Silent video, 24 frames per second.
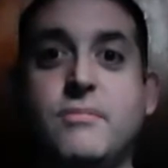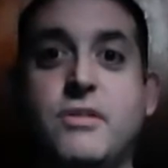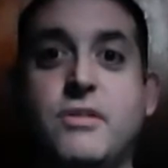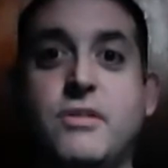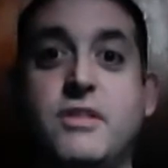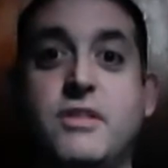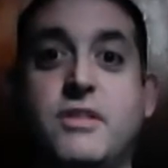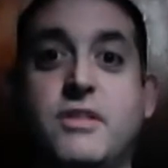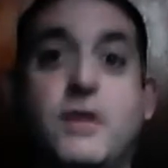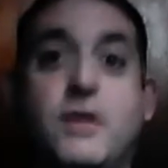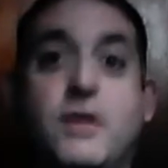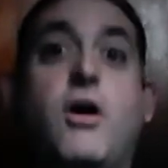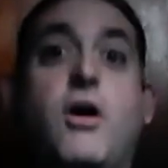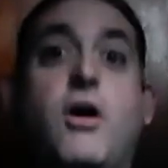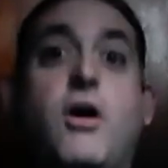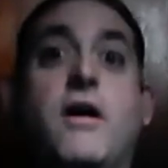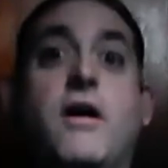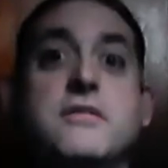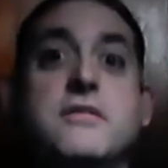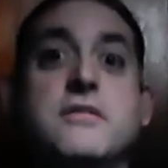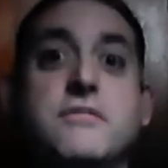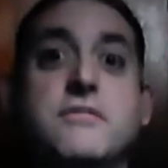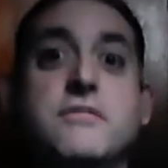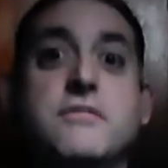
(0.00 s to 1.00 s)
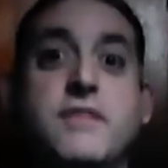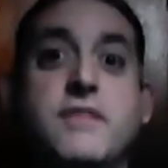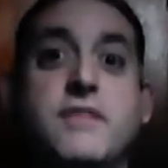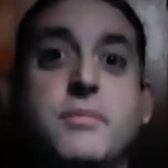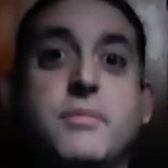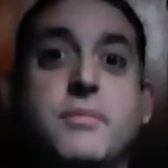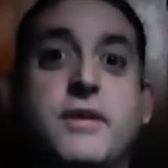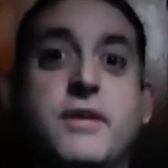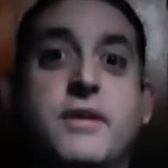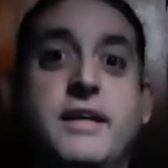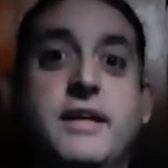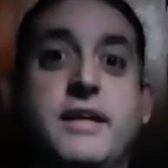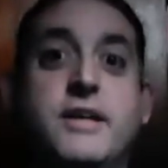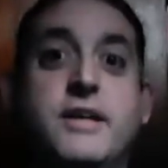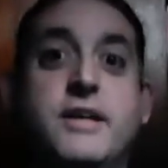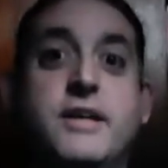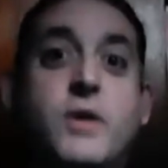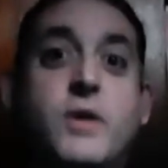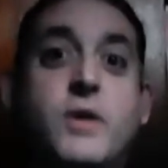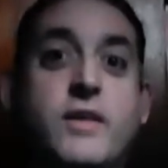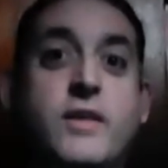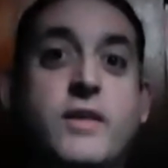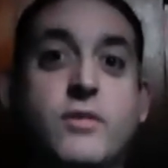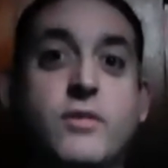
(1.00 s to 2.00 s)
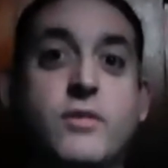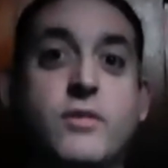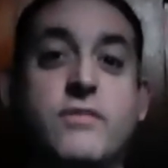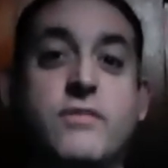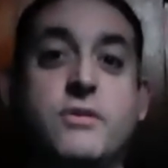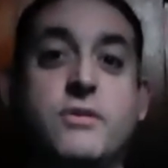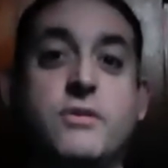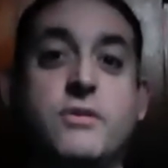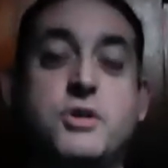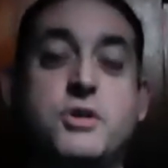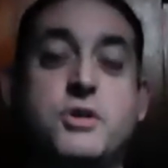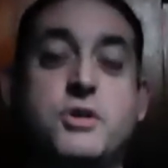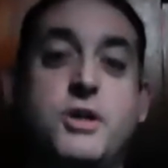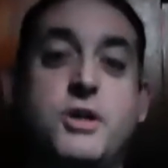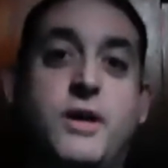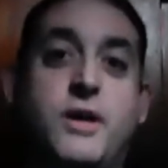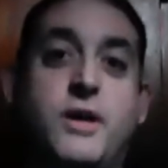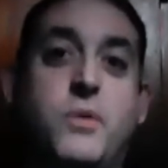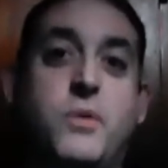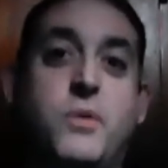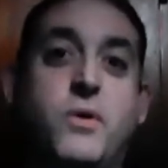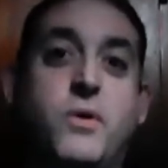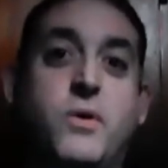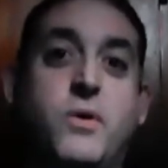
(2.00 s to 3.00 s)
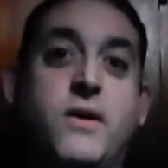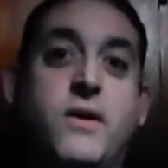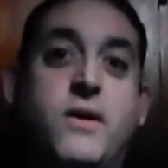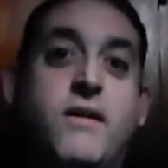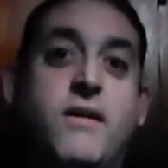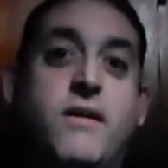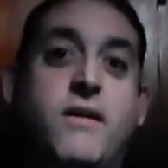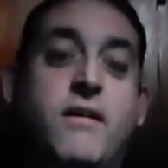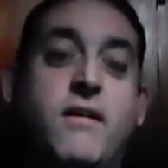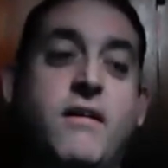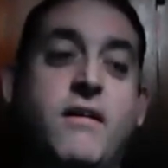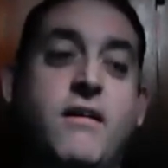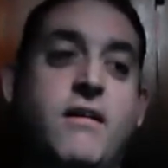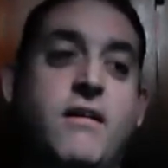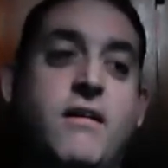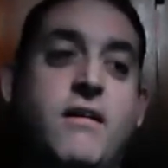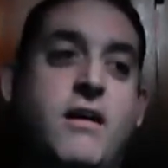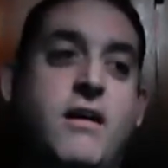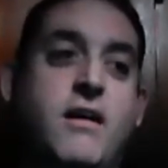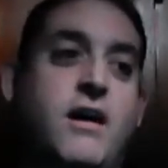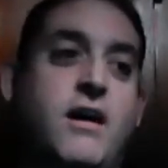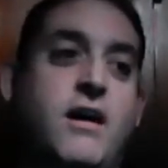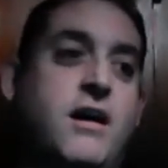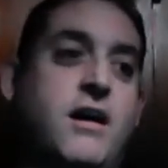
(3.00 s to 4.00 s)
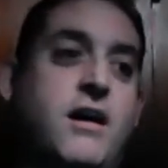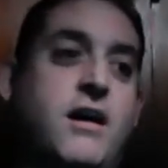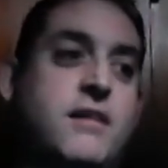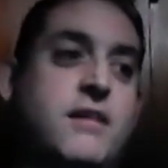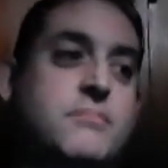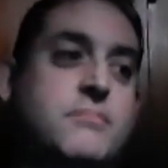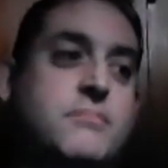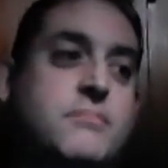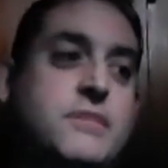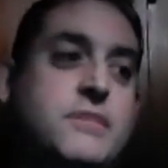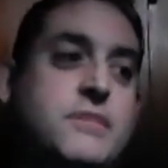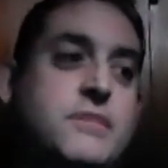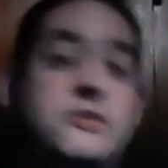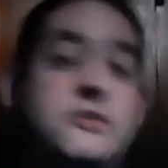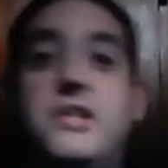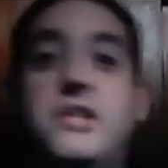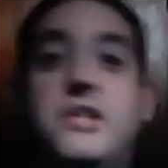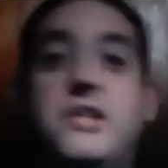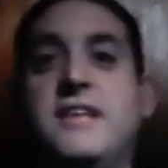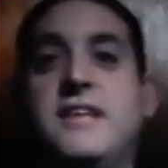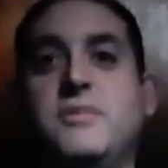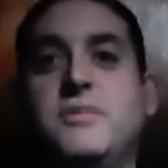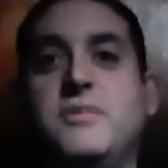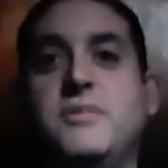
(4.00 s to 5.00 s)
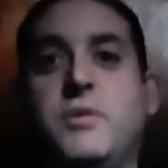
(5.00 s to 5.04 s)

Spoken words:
the cause of liberty during the Revolutionary War. These are things that we